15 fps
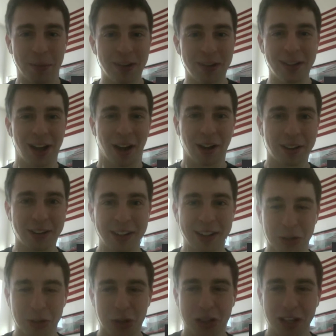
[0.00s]
Yeah,
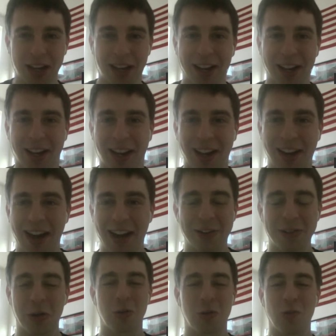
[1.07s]
it's just like I don't
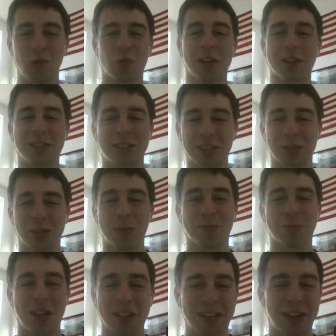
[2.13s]
know who runs this
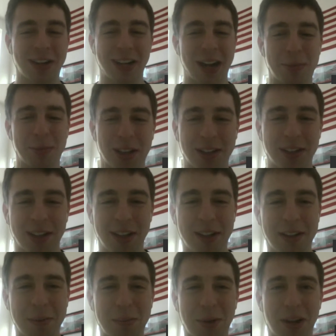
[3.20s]
website that I gamble on,
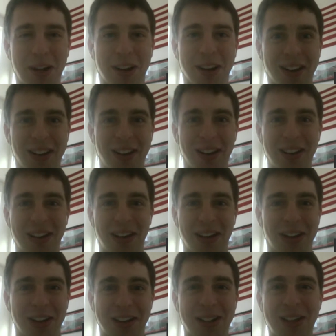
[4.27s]
but
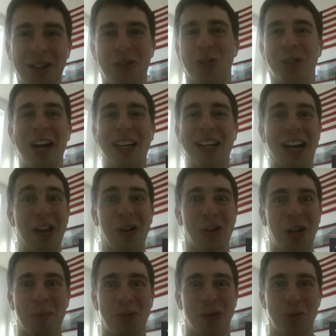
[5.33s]
they're not getting their
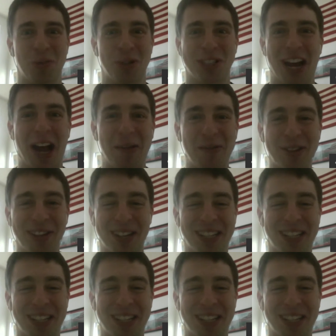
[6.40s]
numbers from the top.